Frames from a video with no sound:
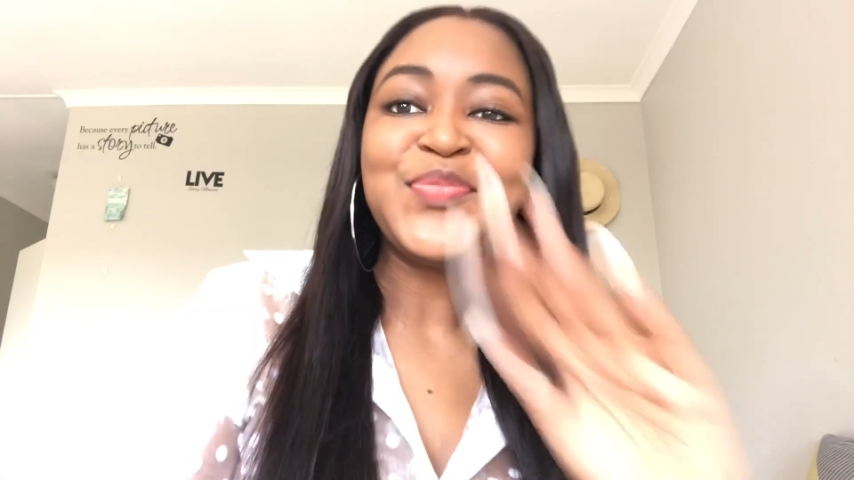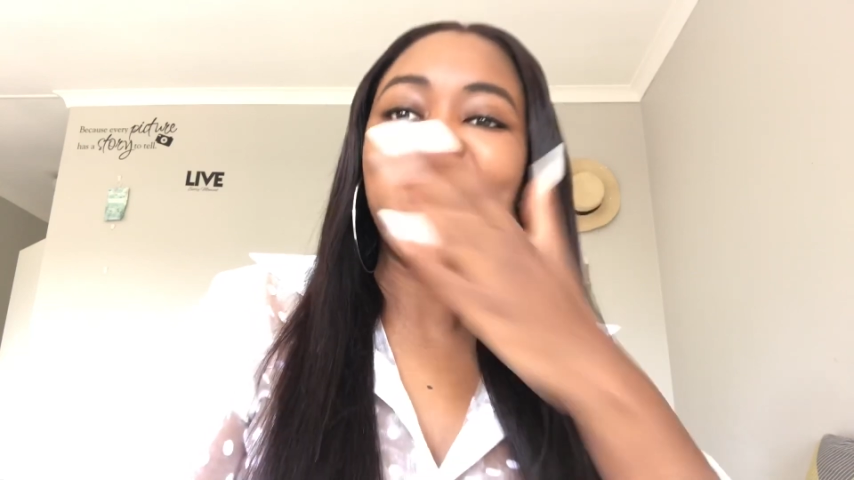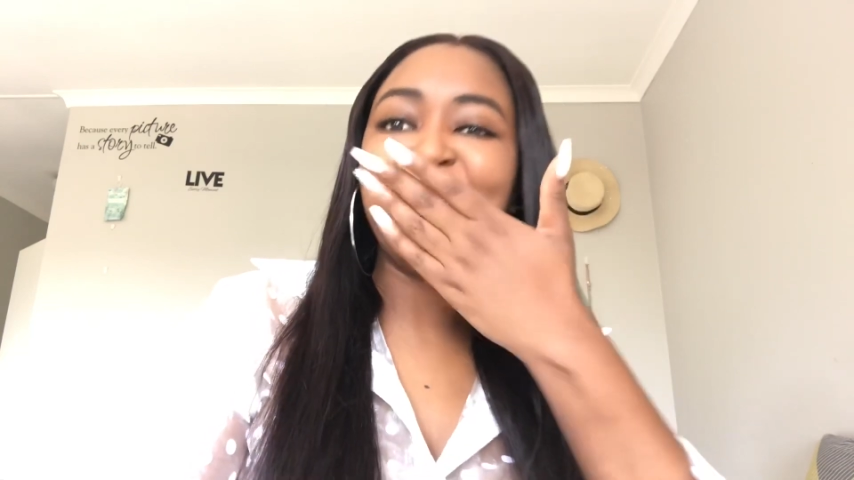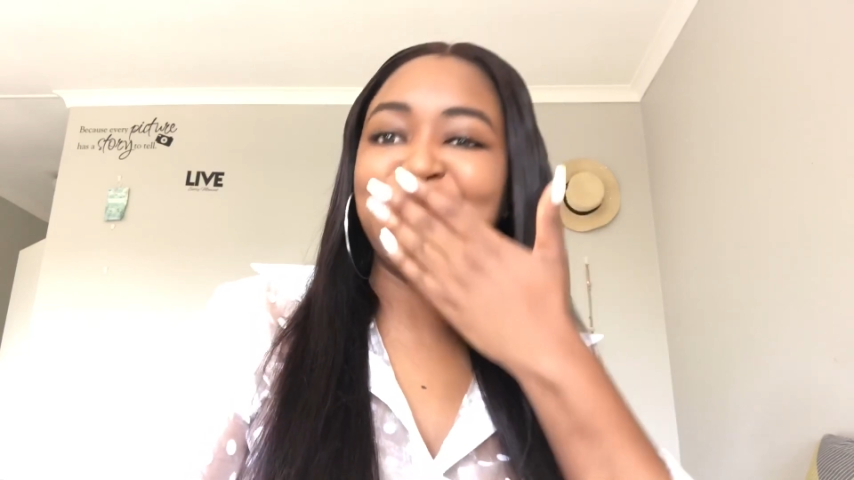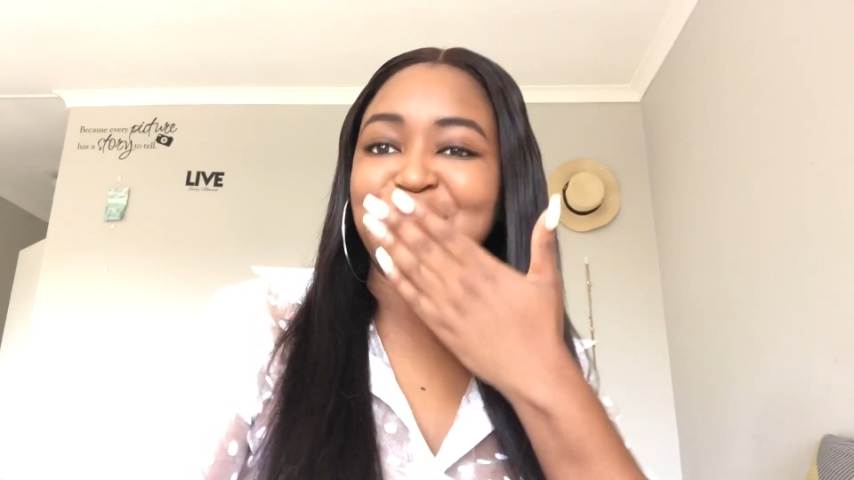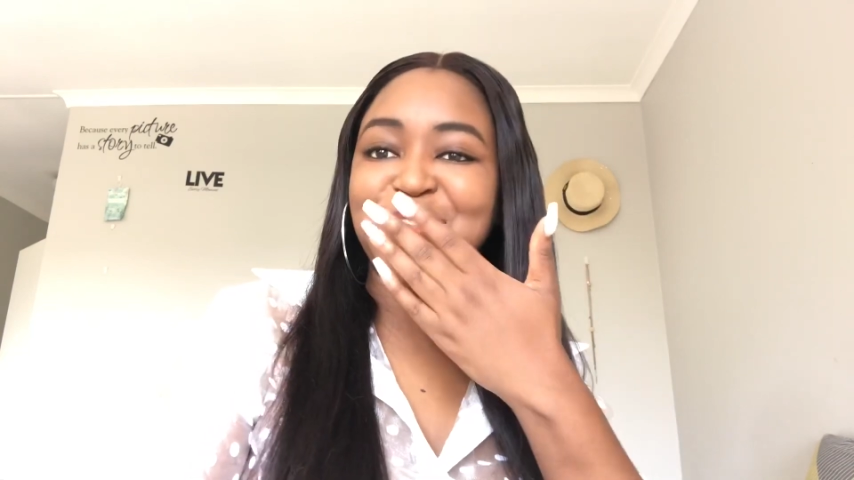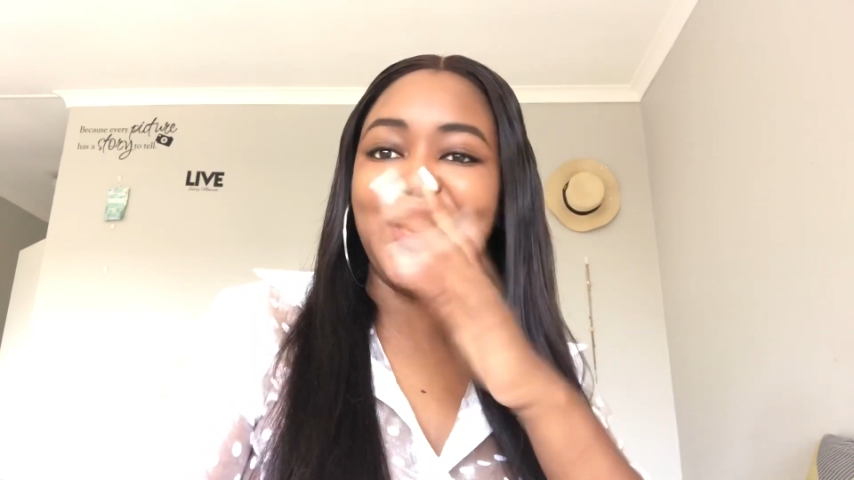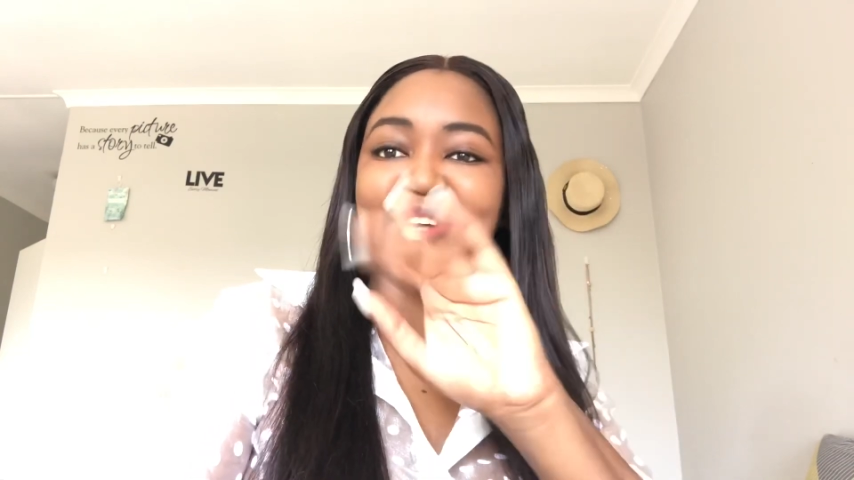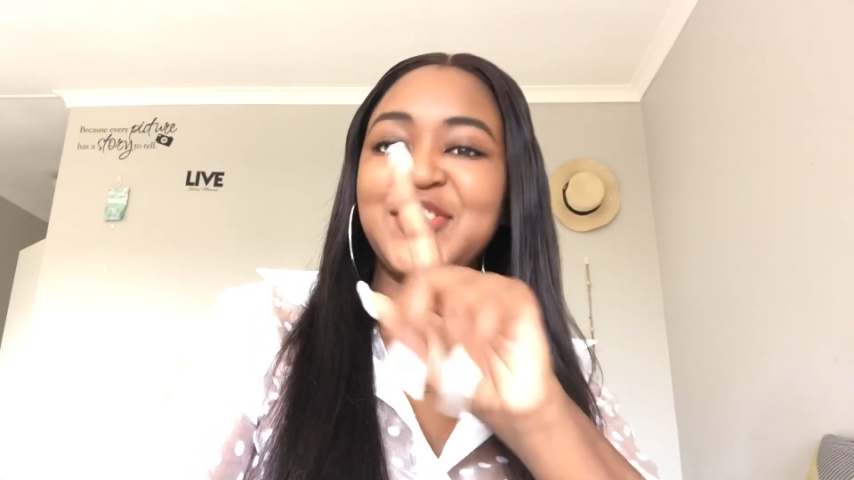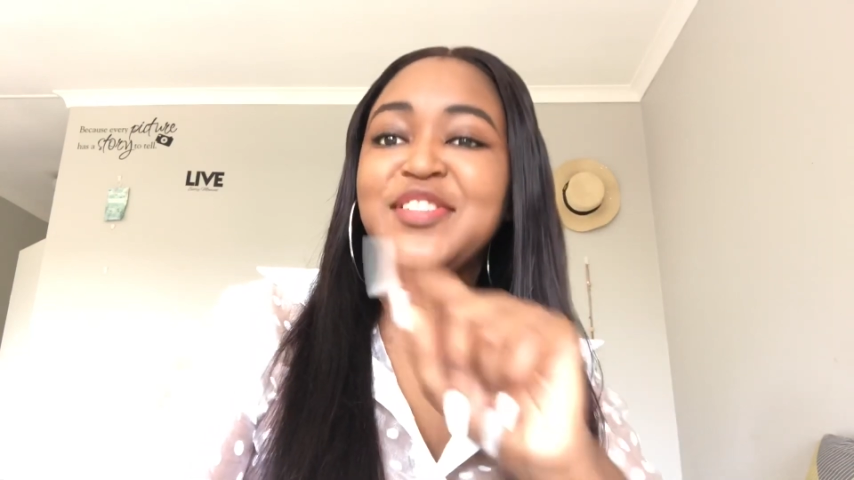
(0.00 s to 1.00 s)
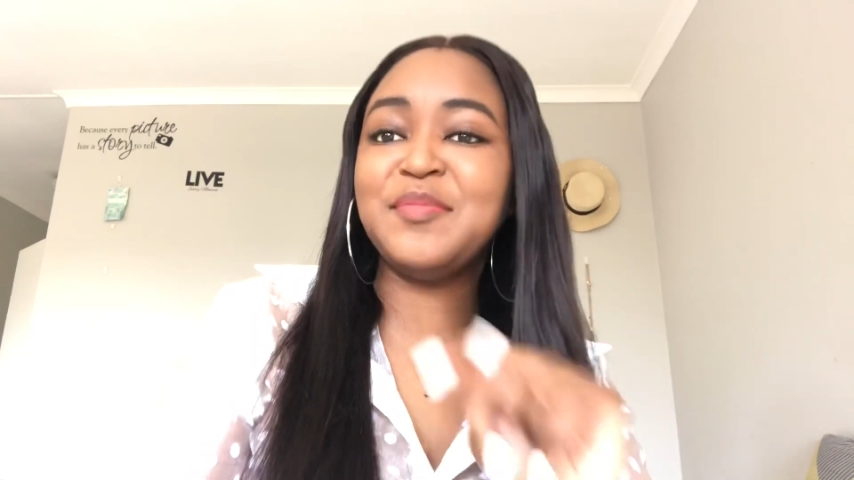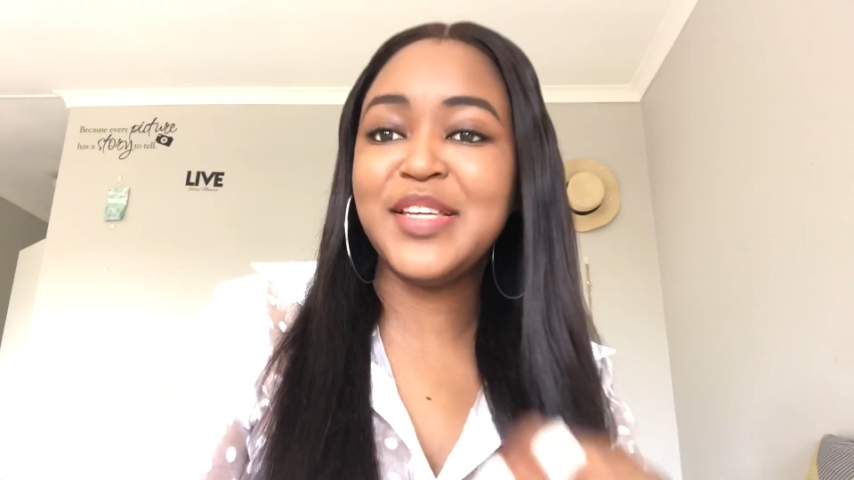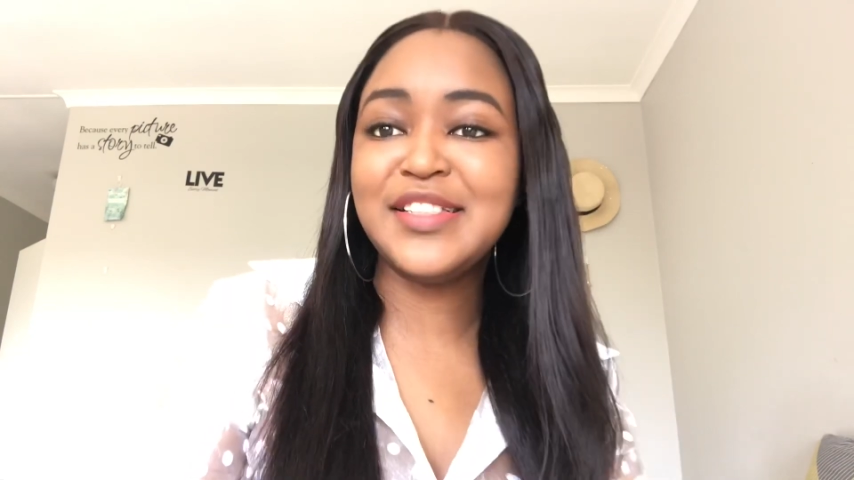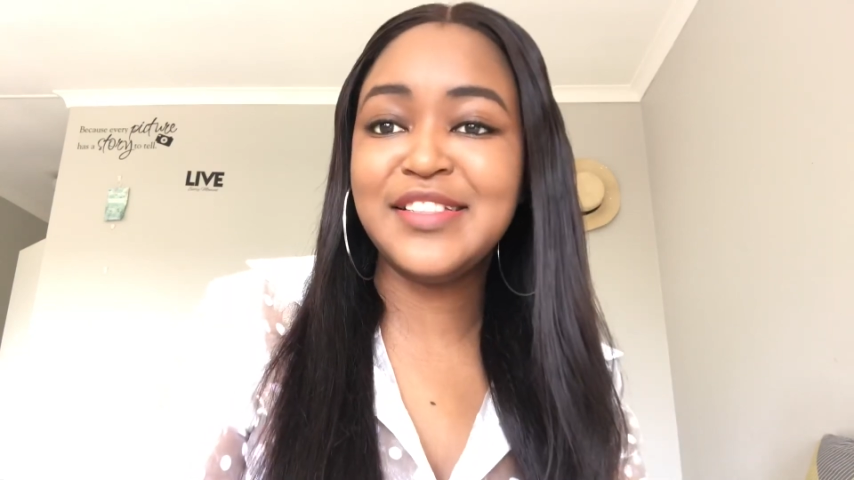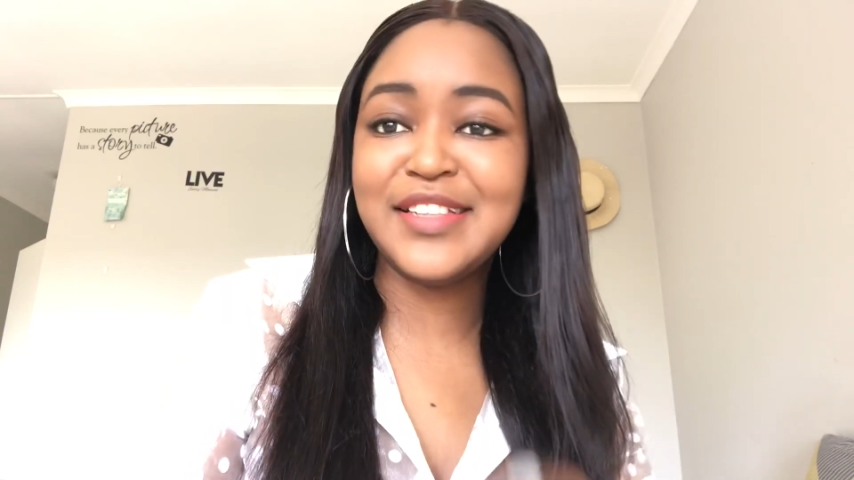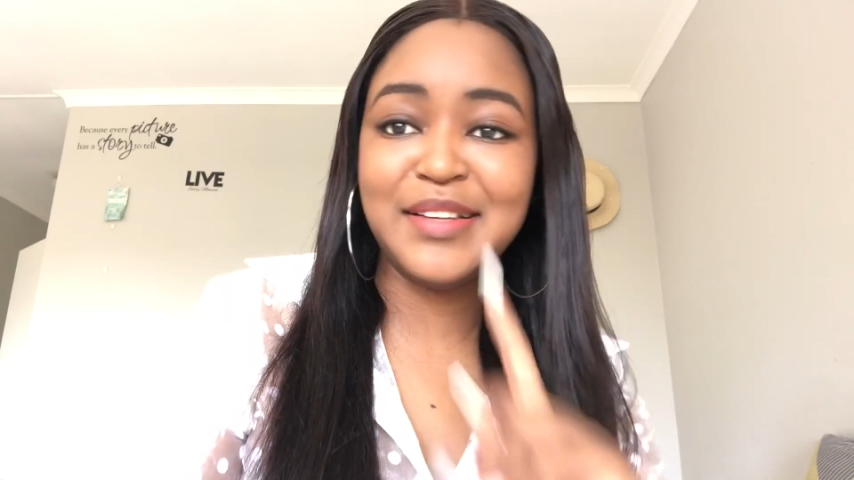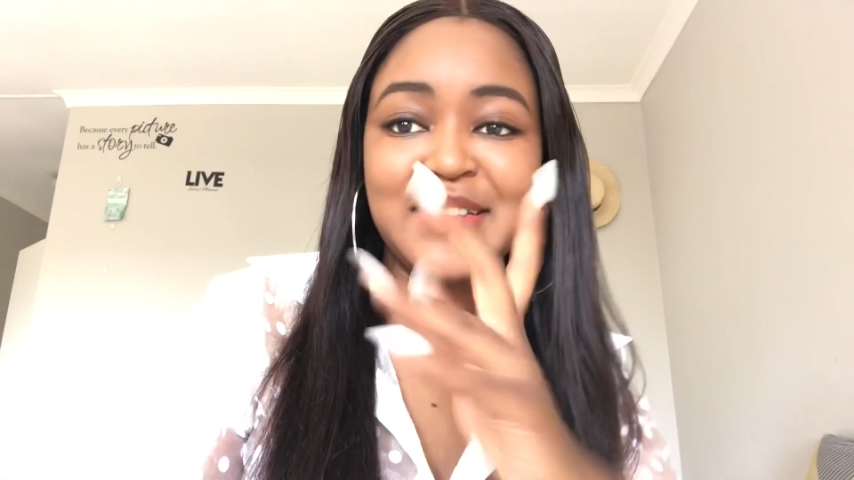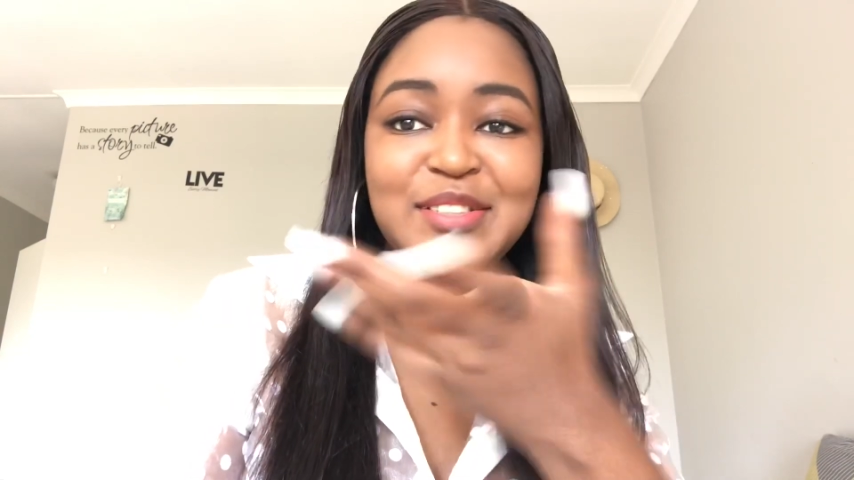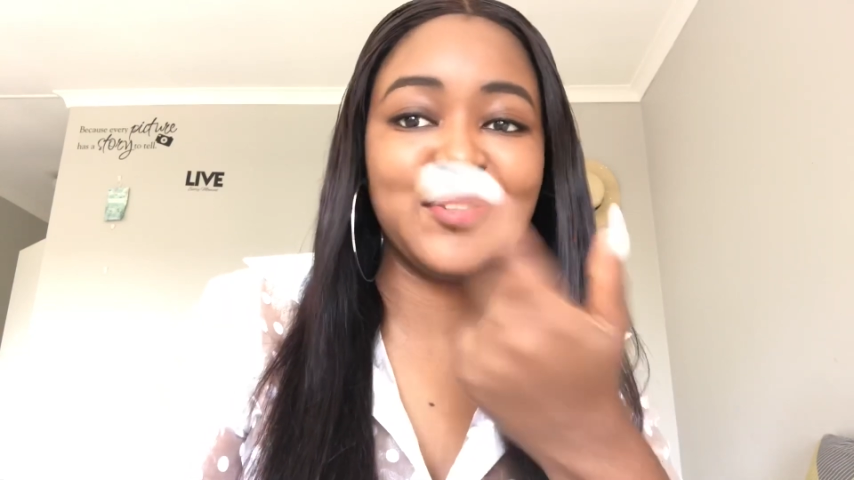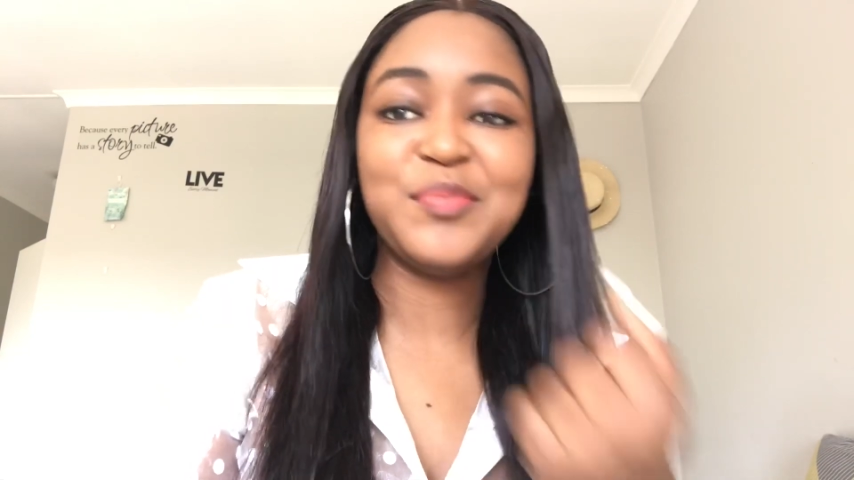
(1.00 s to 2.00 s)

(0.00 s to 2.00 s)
Oh, I shouldn't have mentioned your name because,